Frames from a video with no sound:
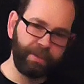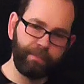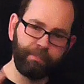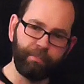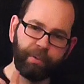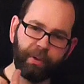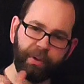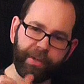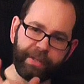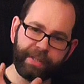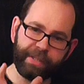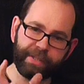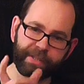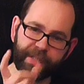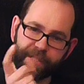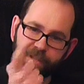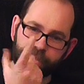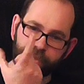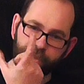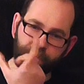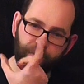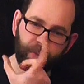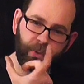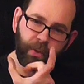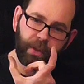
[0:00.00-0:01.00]
the bike is
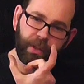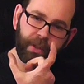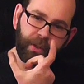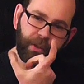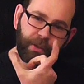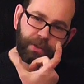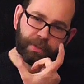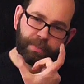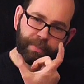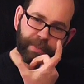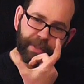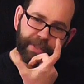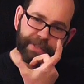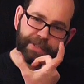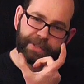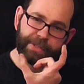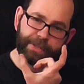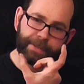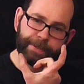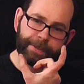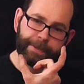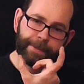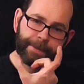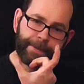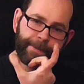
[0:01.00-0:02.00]
actually quite a large base.
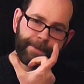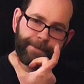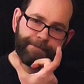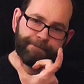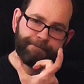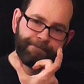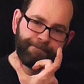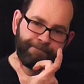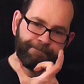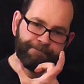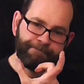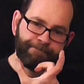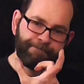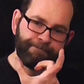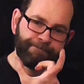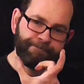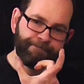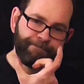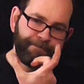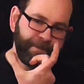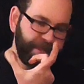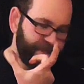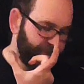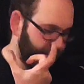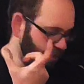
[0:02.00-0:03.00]

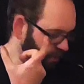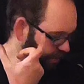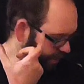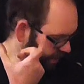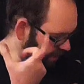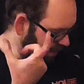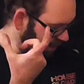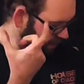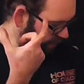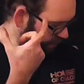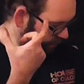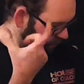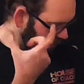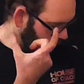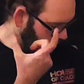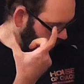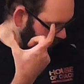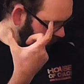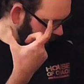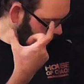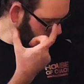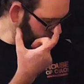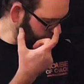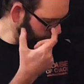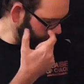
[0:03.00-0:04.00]
So you're getting quite a few